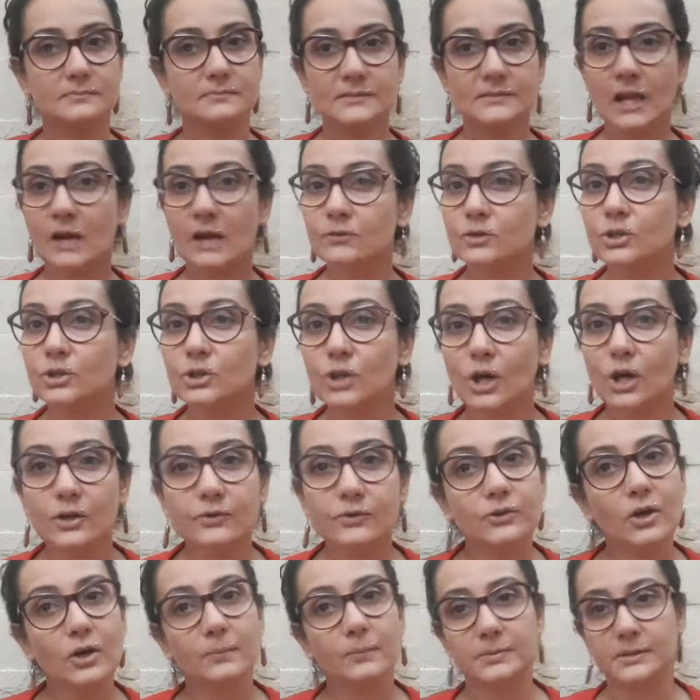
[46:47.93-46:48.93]
I've got a lot of
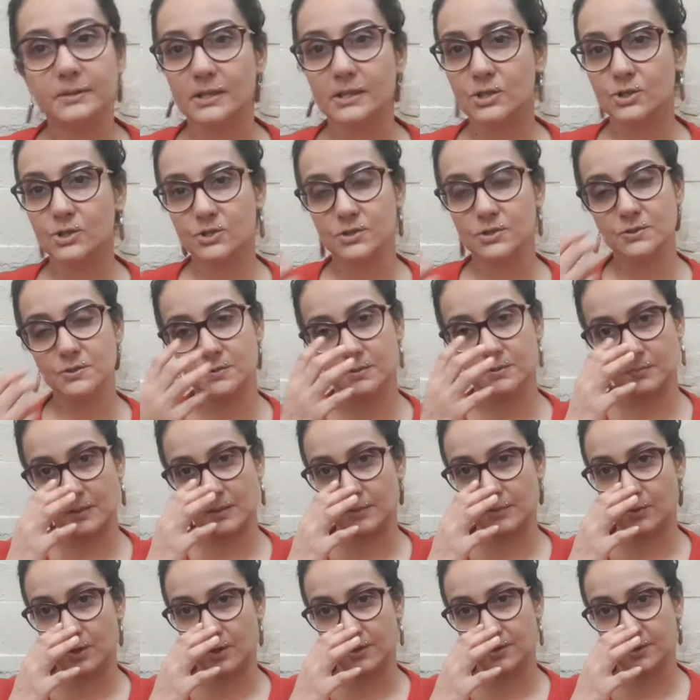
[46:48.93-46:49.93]
complications with my
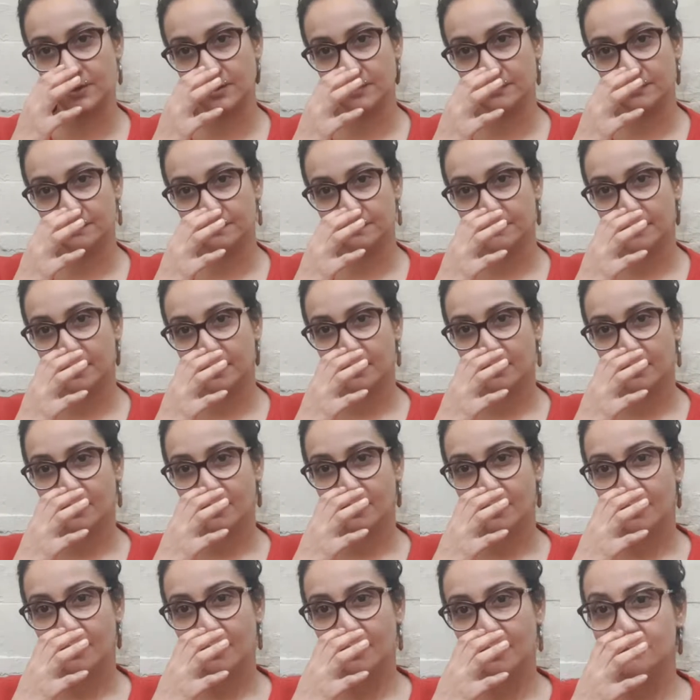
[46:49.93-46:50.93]
brother.
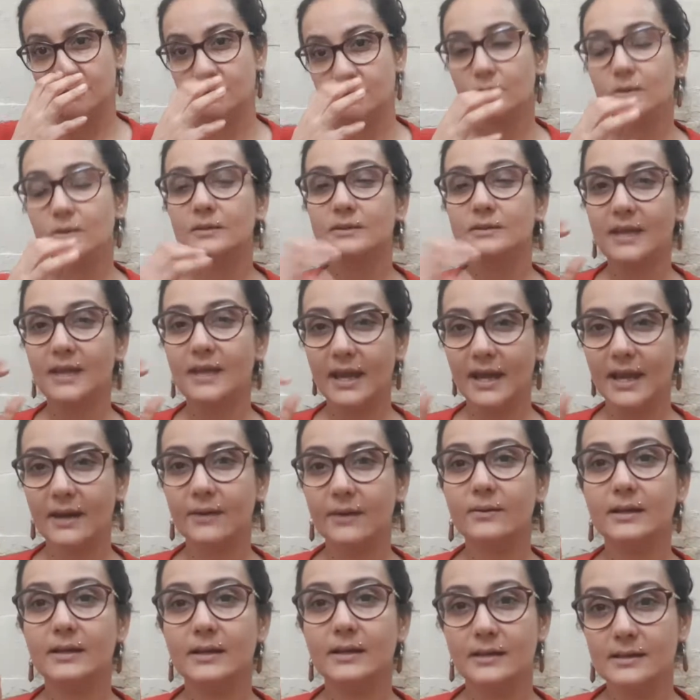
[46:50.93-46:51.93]
So
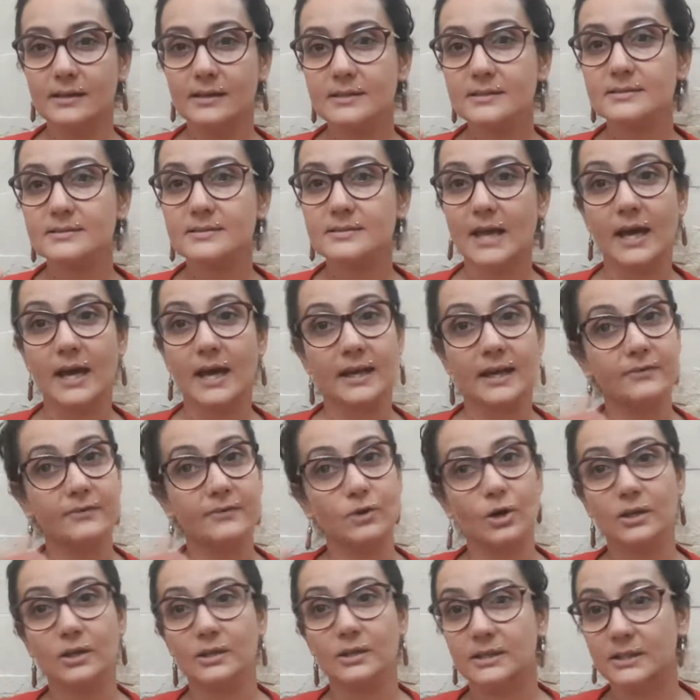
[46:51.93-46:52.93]
there is, and I've
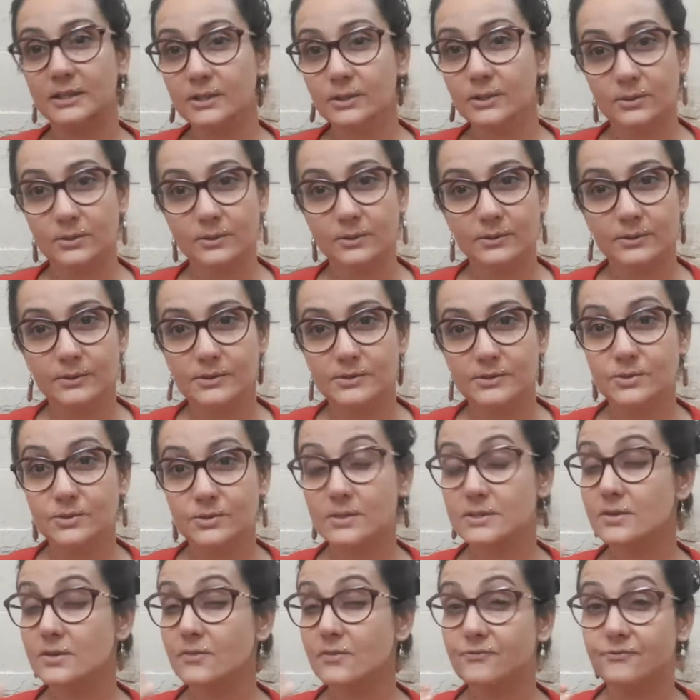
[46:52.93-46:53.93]
got Leo. So
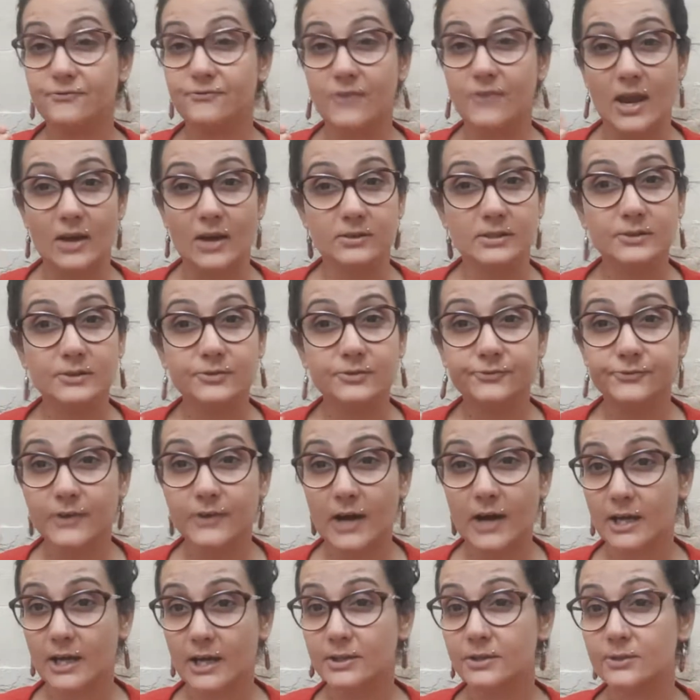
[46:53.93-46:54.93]
it's a very
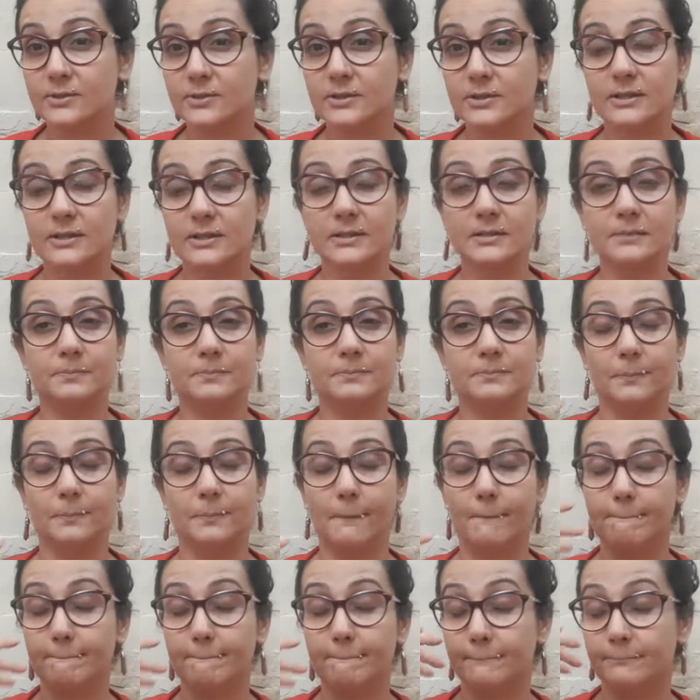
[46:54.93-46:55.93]
fiery,
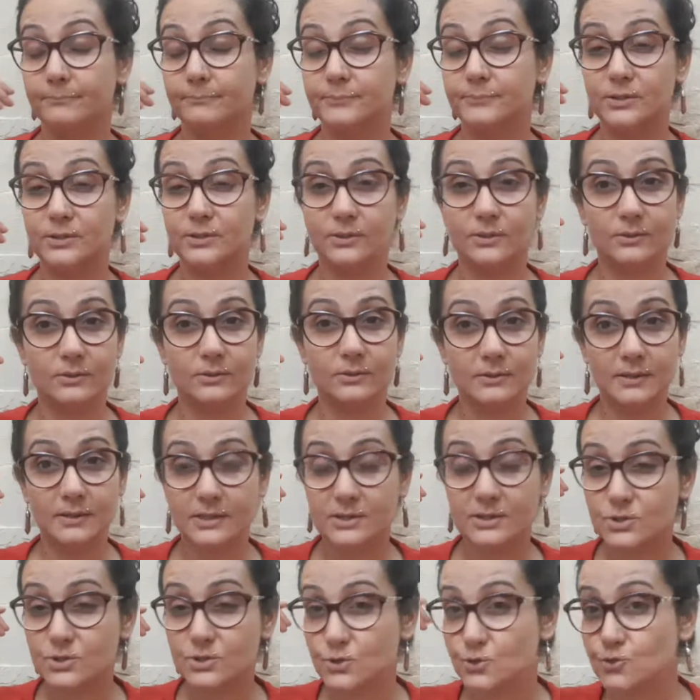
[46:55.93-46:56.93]

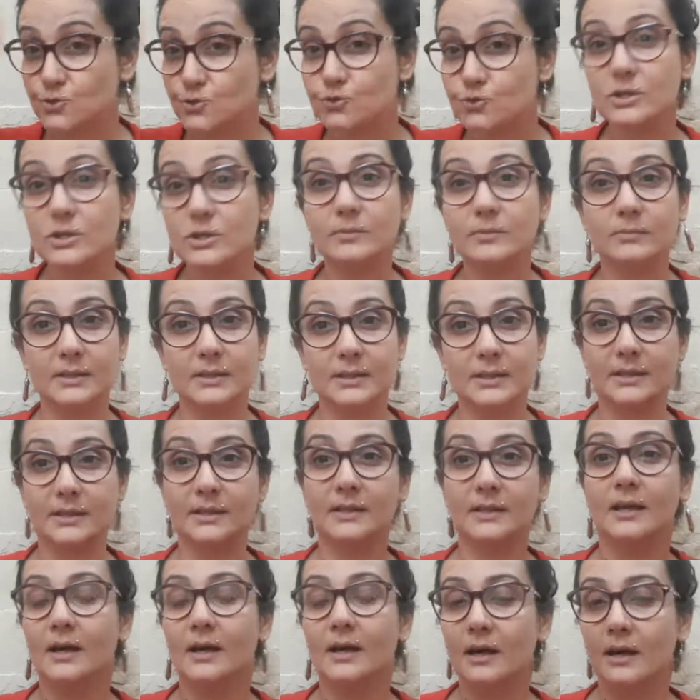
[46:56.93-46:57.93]

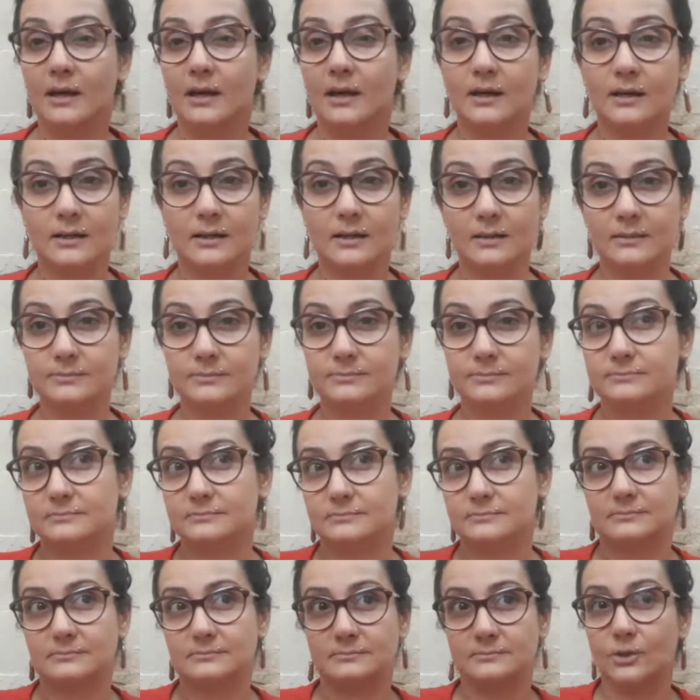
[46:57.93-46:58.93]
extremely
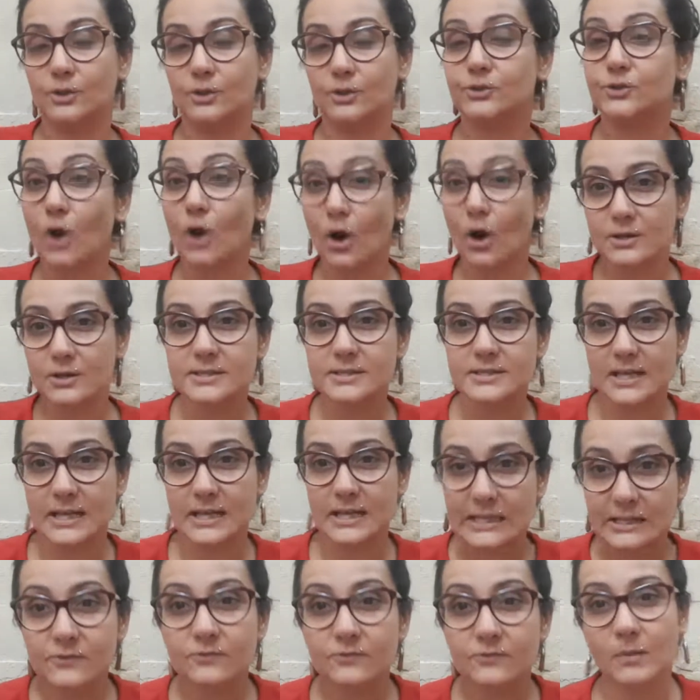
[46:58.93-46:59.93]

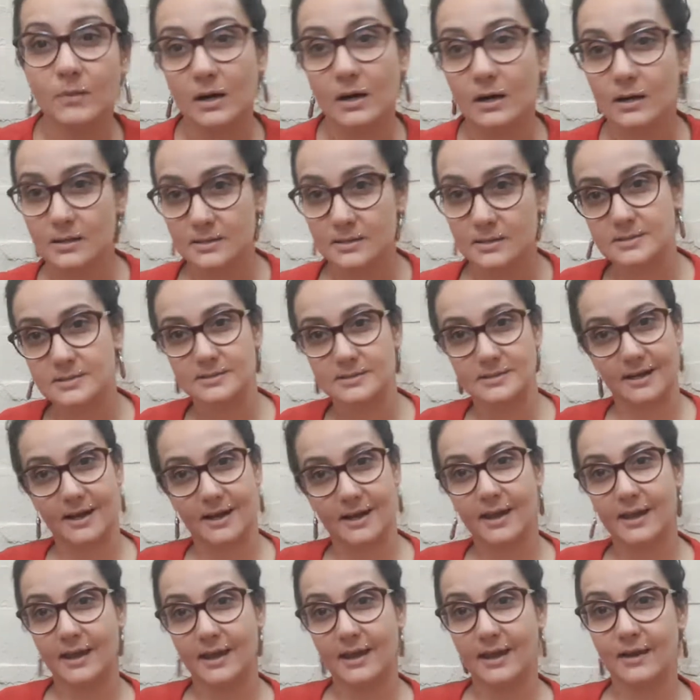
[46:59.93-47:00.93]
authoritative Mars that I
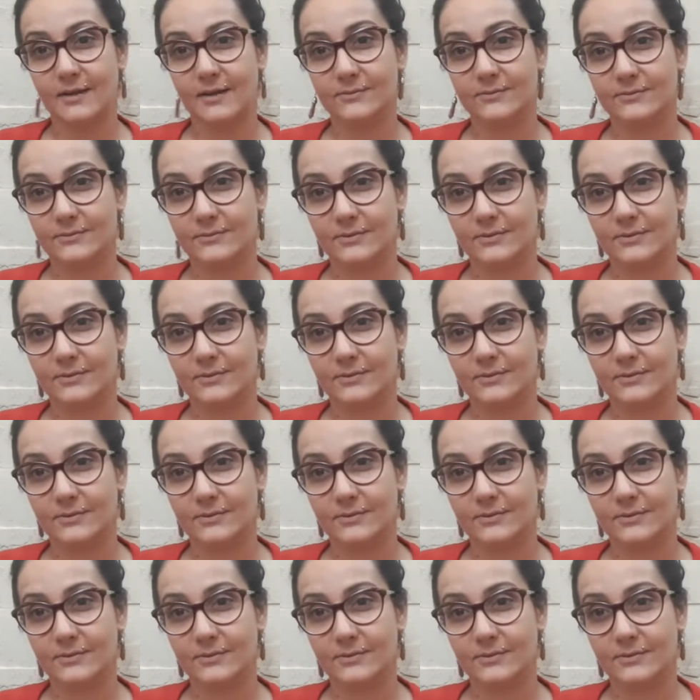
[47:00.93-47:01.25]
have.